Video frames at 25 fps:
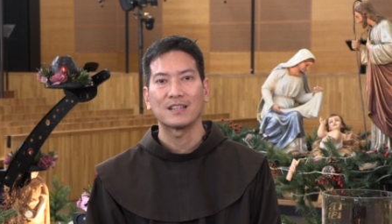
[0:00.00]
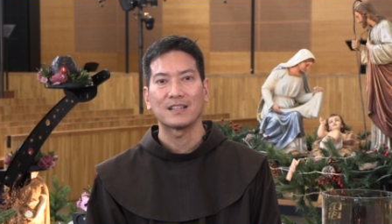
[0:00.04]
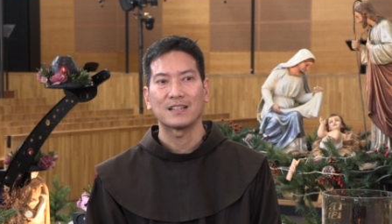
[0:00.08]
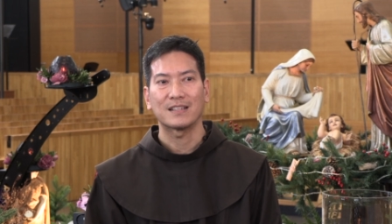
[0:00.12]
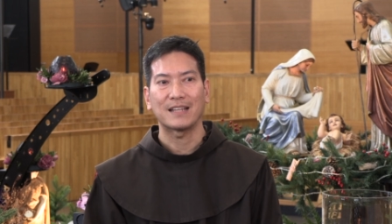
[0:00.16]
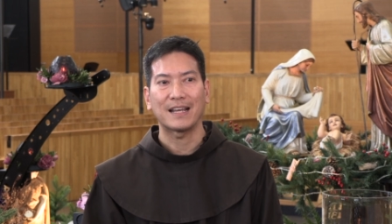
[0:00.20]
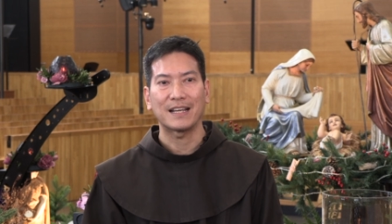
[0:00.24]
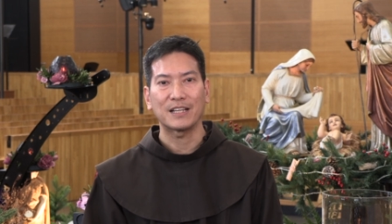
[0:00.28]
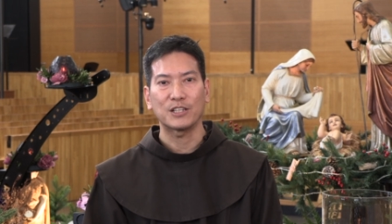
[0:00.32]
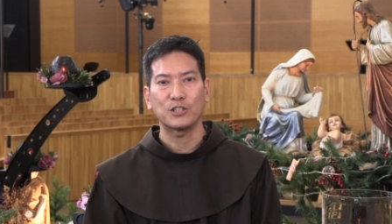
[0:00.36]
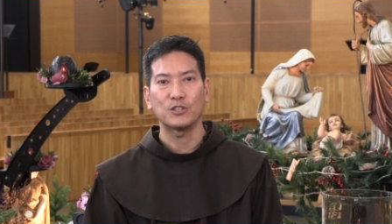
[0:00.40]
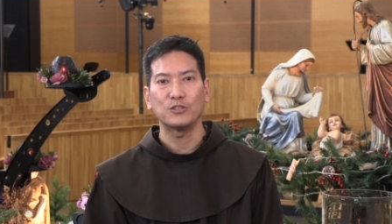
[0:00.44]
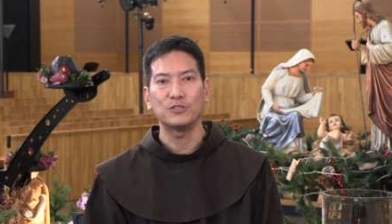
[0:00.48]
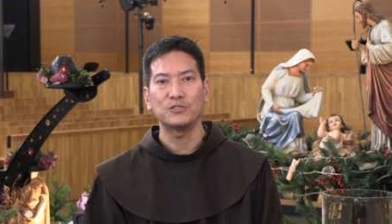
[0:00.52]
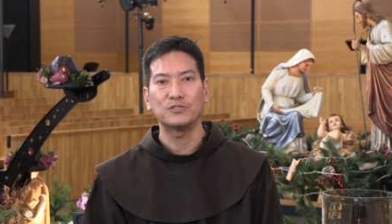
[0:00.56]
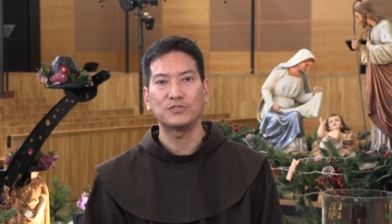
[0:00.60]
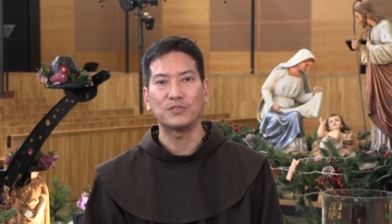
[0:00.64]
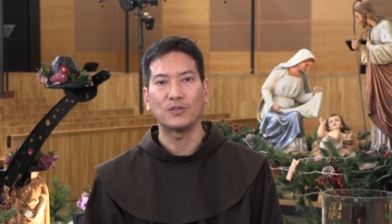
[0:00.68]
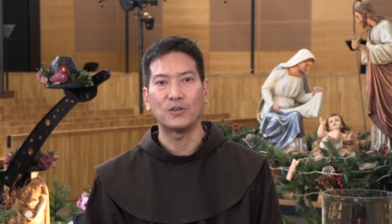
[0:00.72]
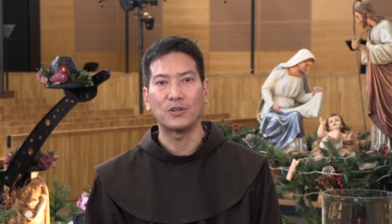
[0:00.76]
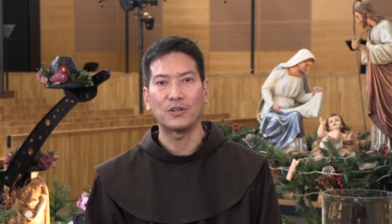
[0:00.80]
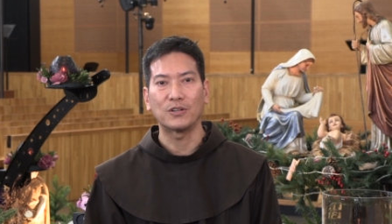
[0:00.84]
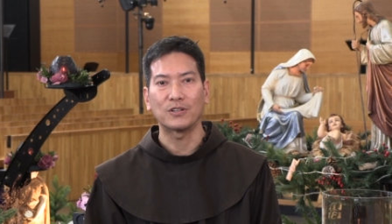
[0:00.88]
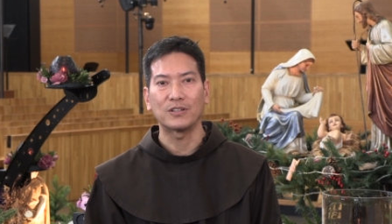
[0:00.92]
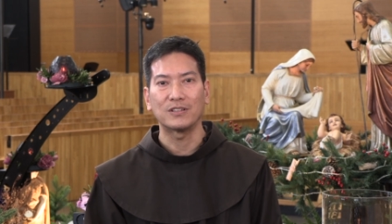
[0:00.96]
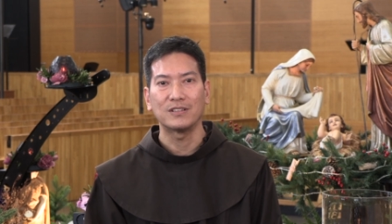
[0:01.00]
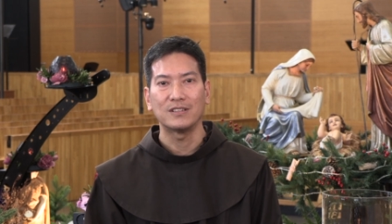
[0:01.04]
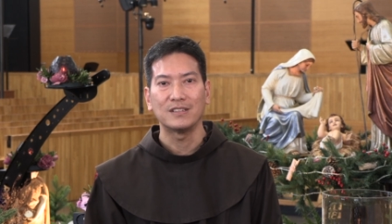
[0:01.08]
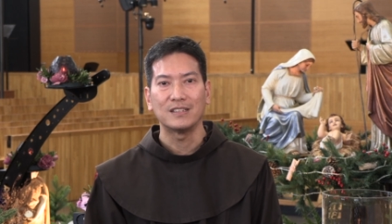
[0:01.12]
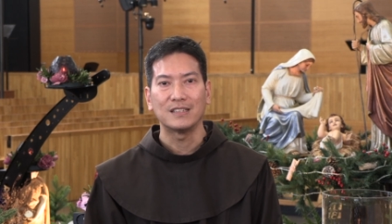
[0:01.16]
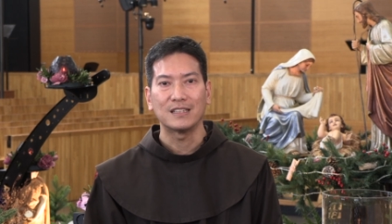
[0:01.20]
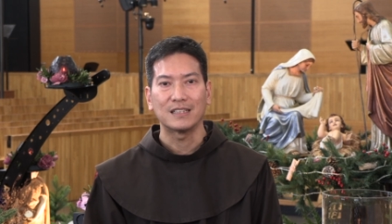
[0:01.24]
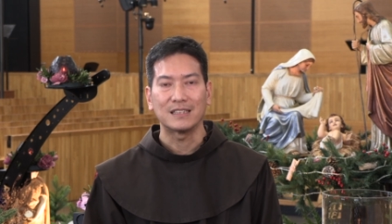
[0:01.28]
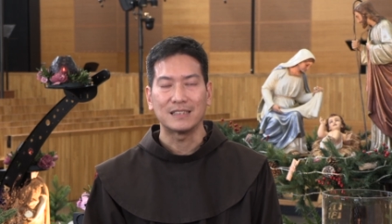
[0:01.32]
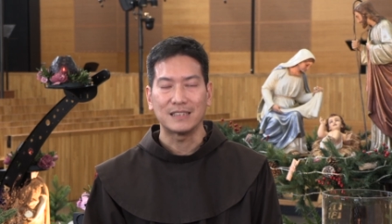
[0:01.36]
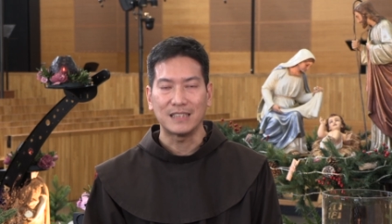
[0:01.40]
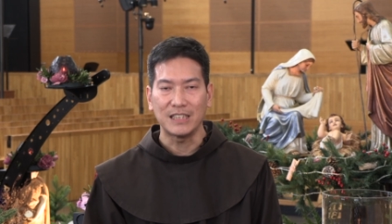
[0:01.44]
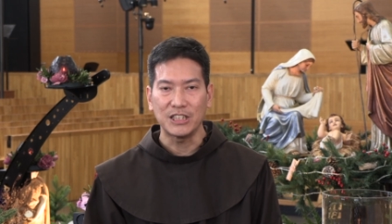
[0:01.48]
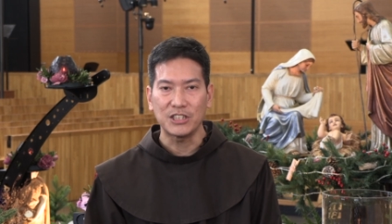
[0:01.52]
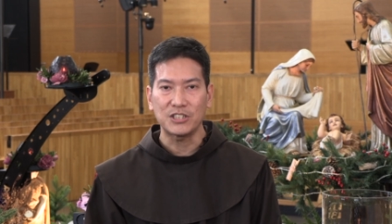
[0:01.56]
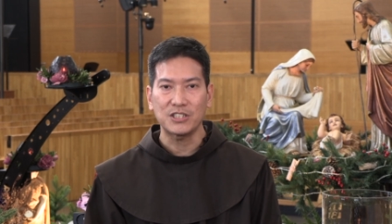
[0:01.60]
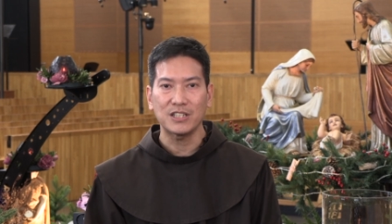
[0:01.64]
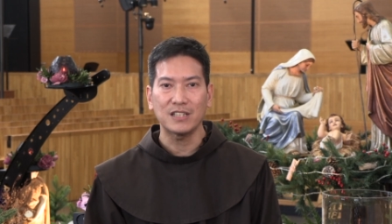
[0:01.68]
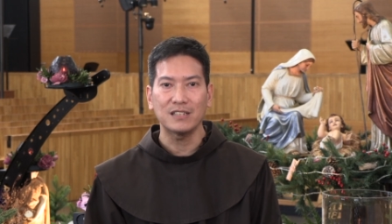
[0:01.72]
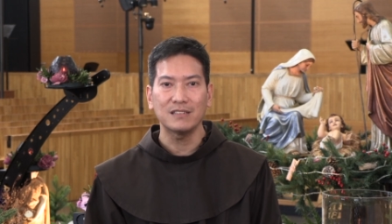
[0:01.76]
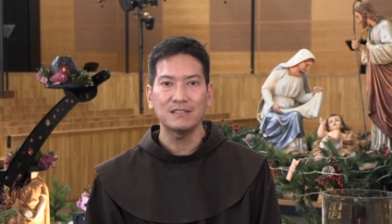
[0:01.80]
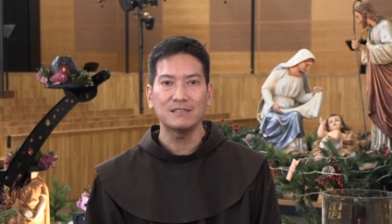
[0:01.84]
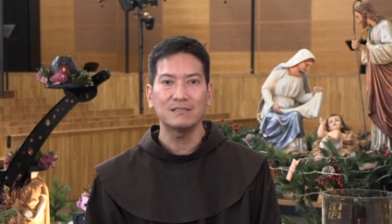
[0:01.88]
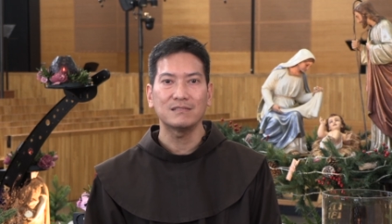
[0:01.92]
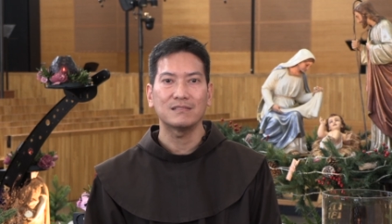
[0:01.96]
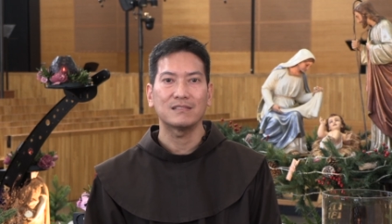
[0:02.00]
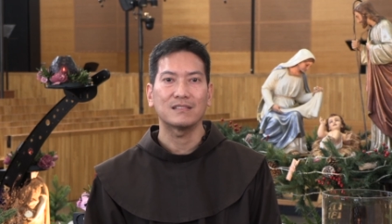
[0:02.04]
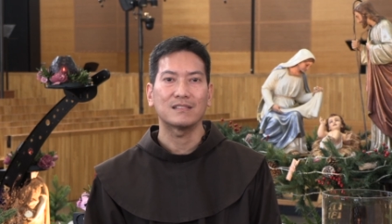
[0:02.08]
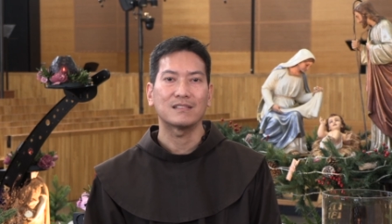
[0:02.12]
Thank you for teaching